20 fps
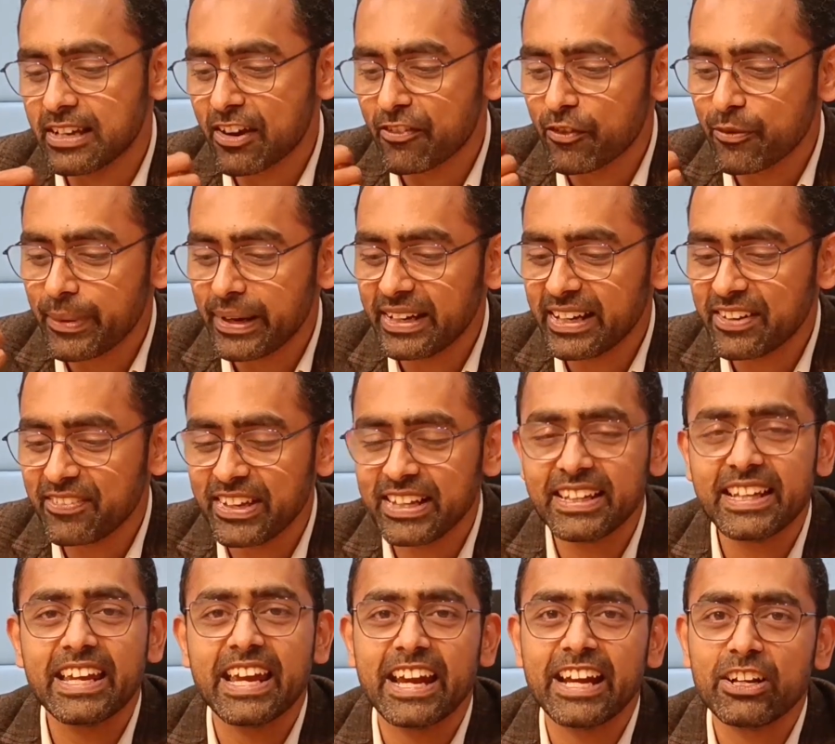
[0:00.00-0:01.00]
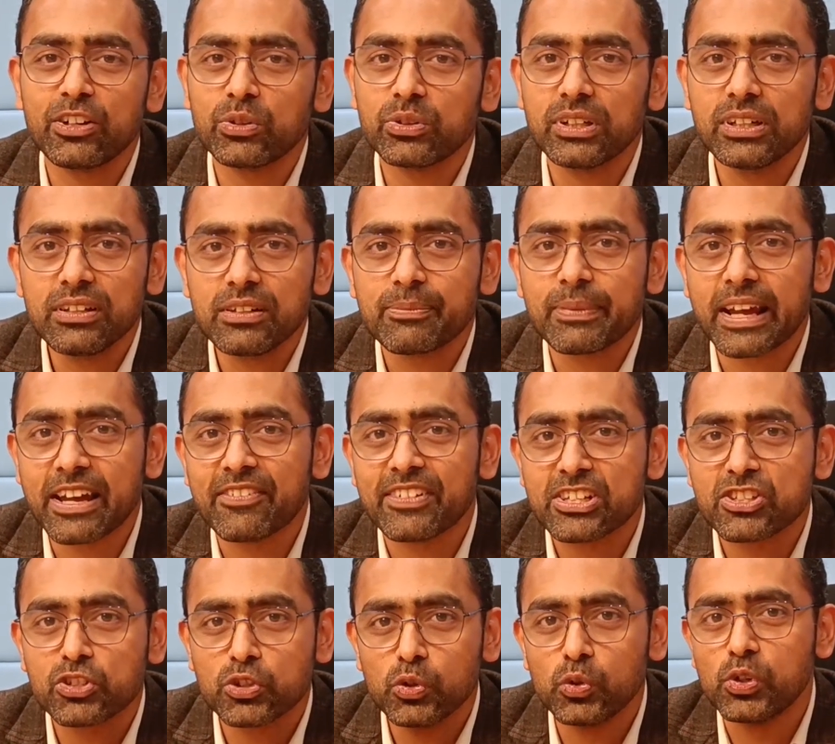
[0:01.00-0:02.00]
government giving the aid to the
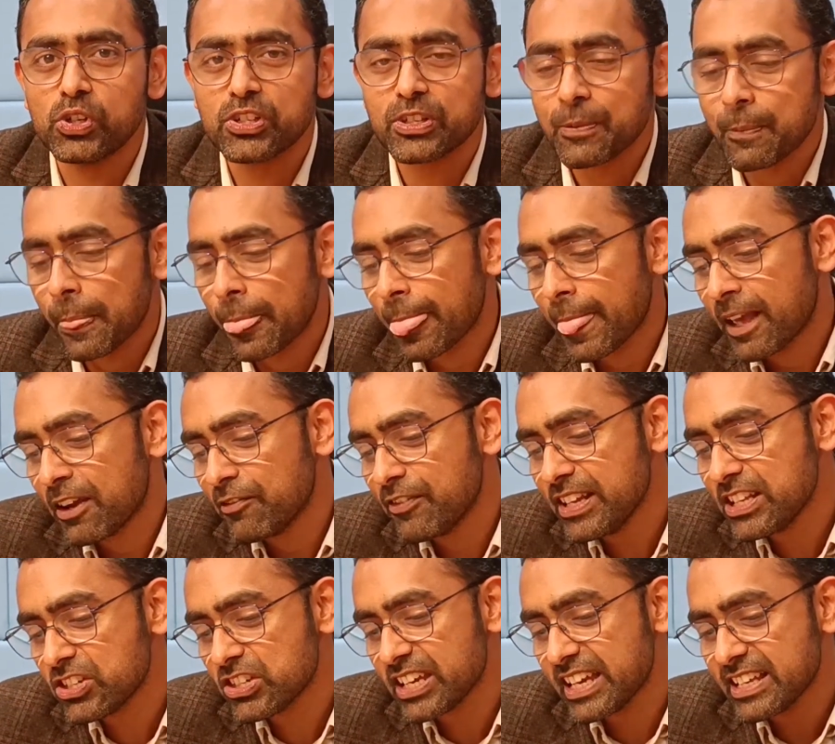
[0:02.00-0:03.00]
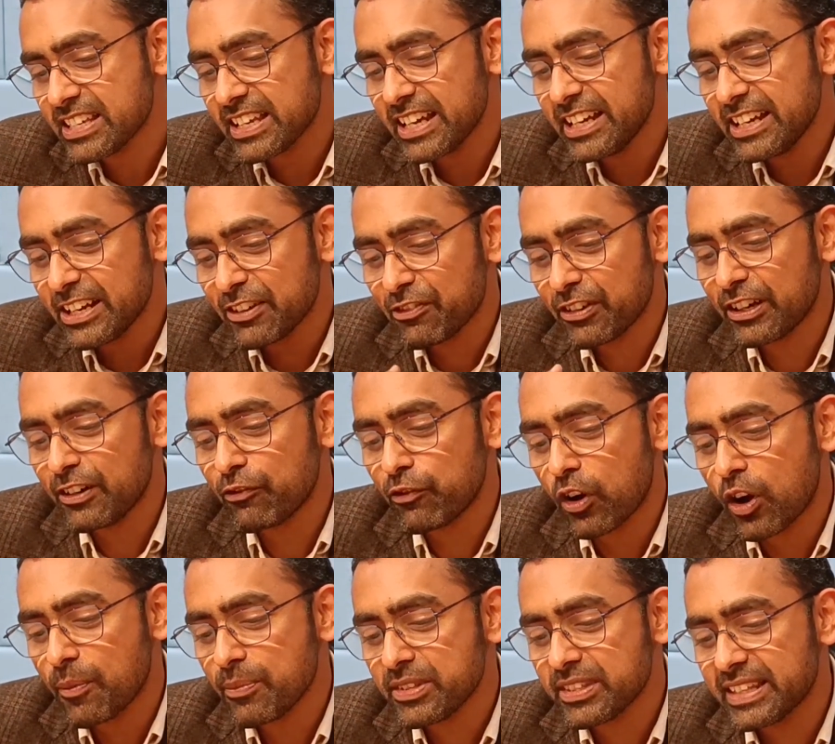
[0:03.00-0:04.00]
private schools, which is in different
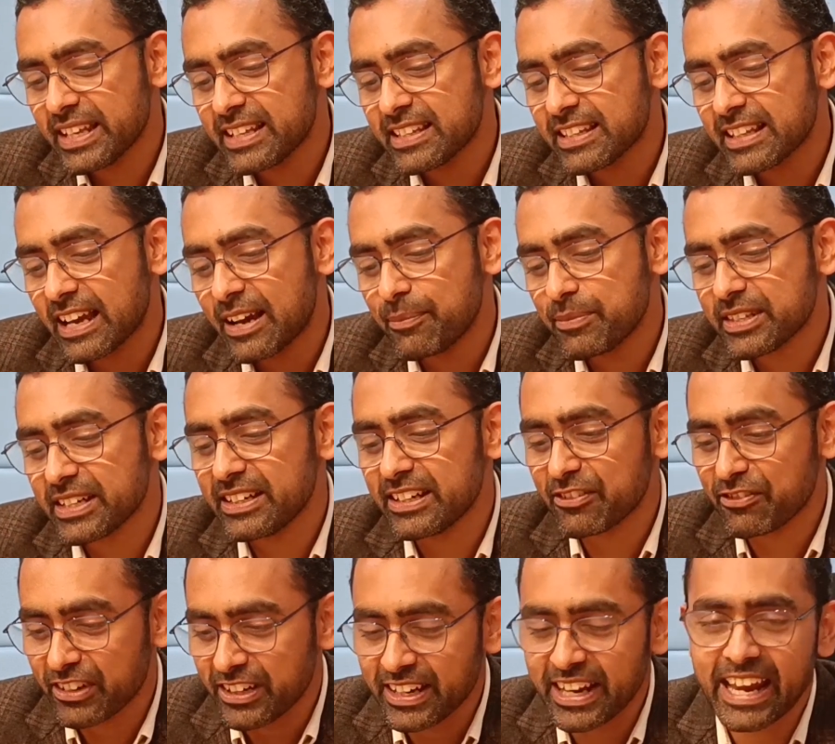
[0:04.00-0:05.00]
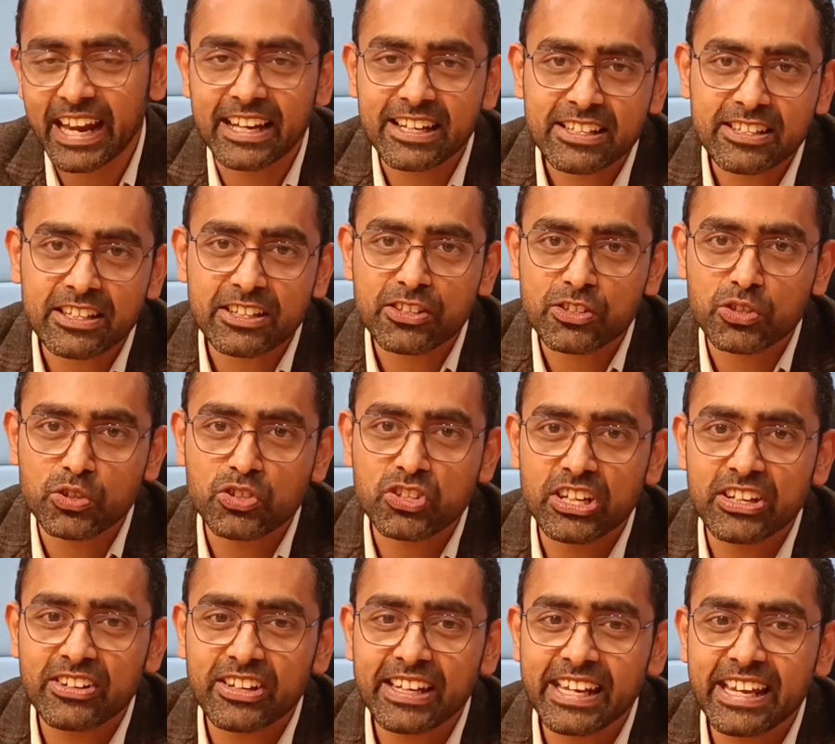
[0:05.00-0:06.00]
forms. This comes in different heads. So
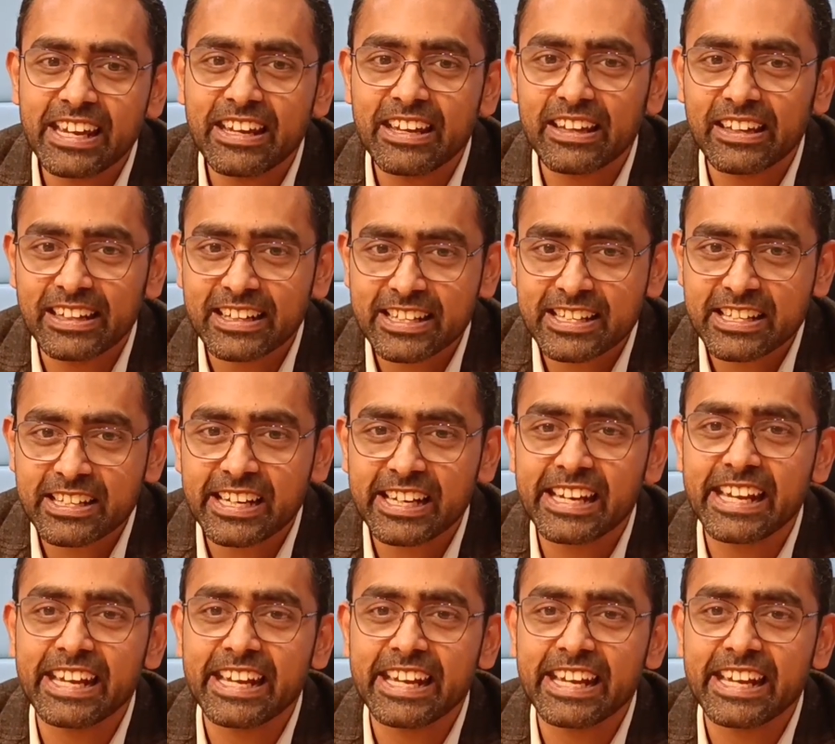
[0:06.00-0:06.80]
generally it is